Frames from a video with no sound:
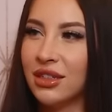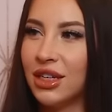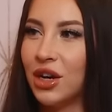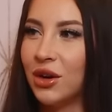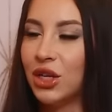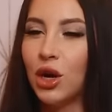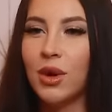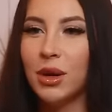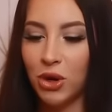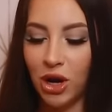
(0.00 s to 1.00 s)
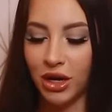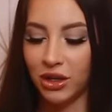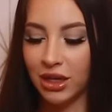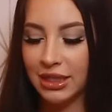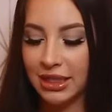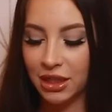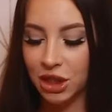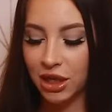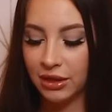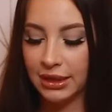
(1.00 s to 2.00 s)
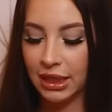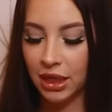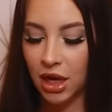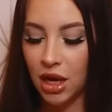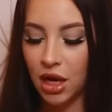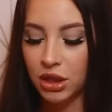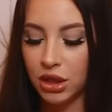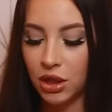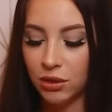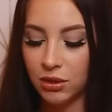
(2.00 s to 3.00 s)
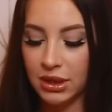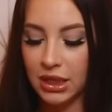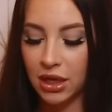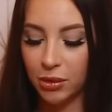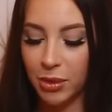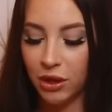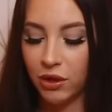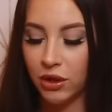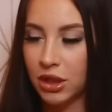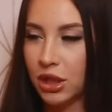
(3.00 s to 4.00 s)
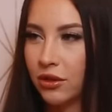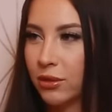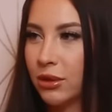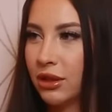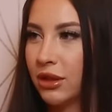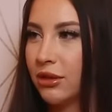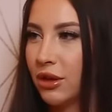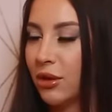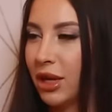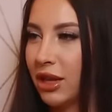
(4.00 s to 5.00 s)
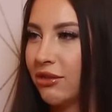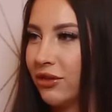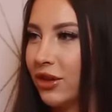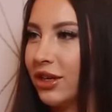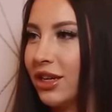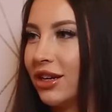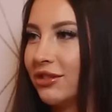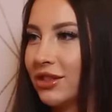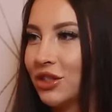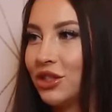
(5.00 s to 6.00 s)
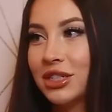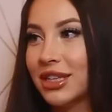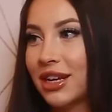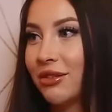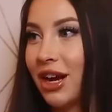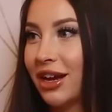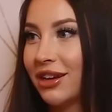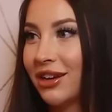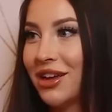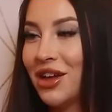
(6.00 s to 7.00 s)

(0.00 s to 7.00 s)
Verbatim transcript: you know, you don't want to put on your consent checklist like, don't suck my third toe from the, on my left foot. You know, but so you, you just can. let it ride.